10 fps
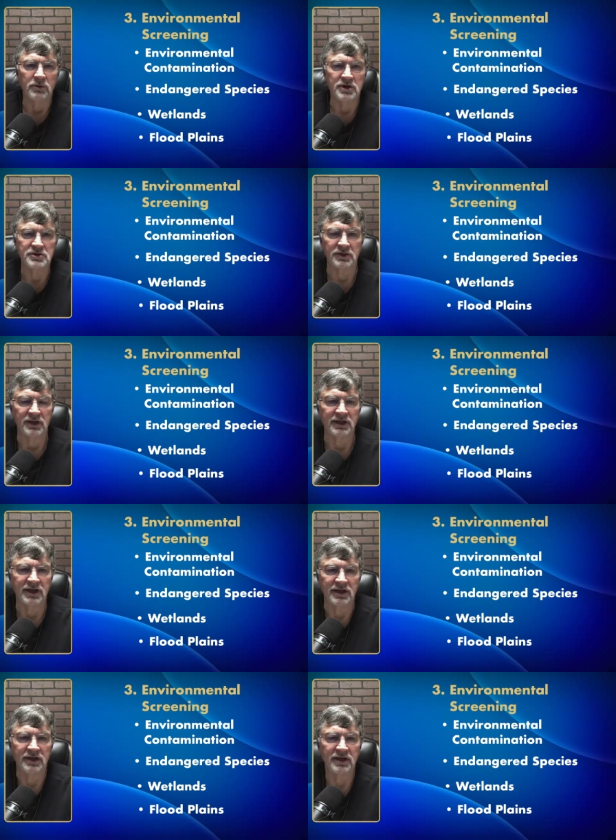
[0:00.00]

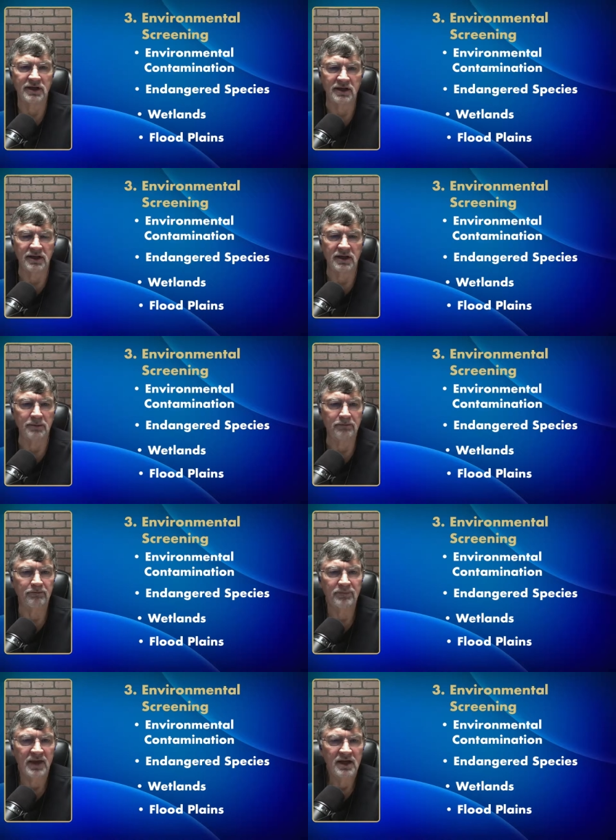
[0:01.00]
recently
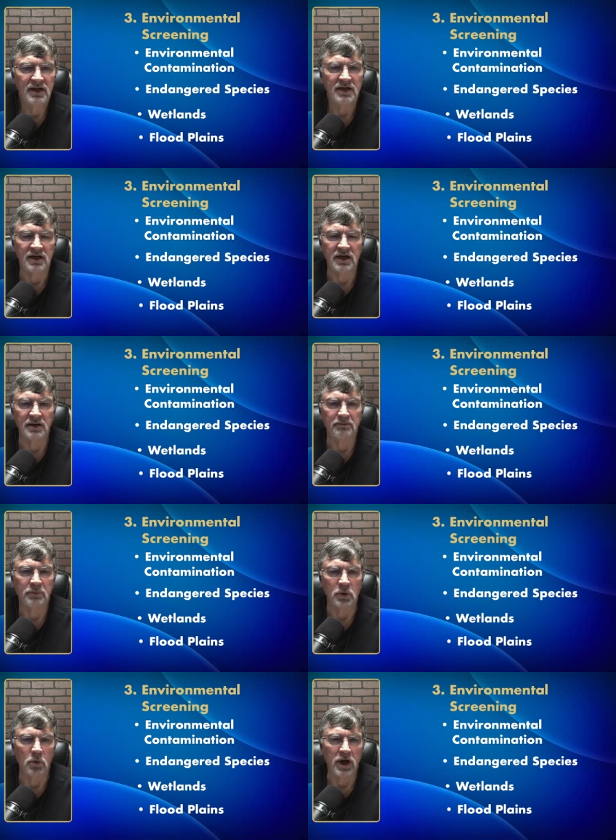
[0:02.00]

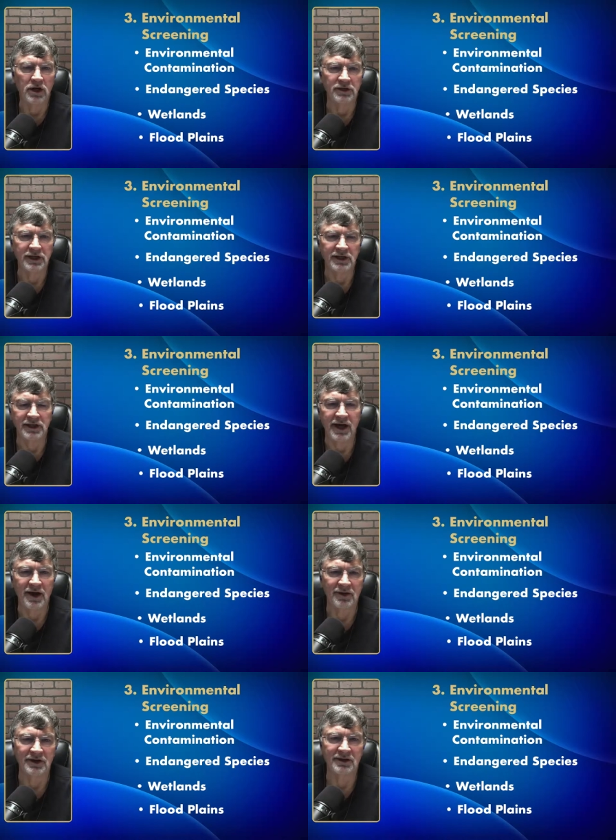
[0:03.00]
put a well in
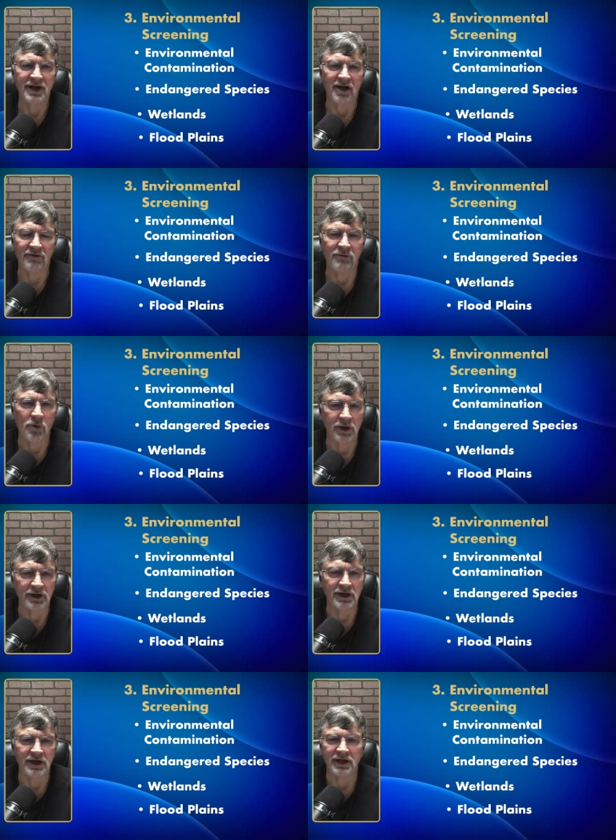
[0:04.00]
out in
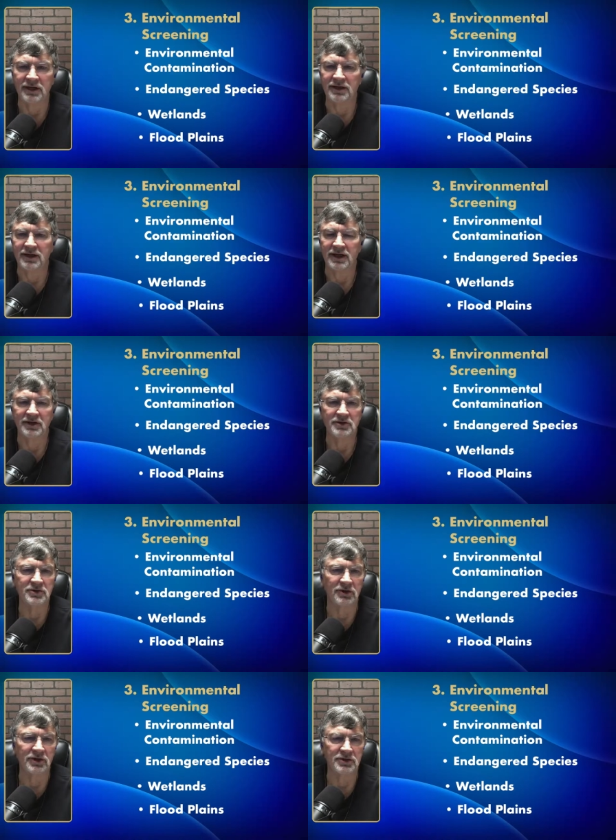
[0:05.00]
California, and
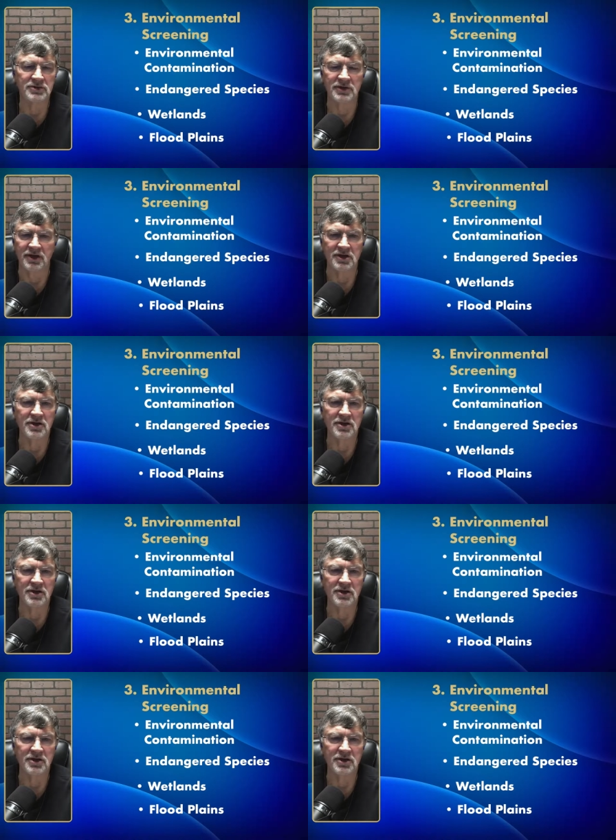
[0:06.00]
it took us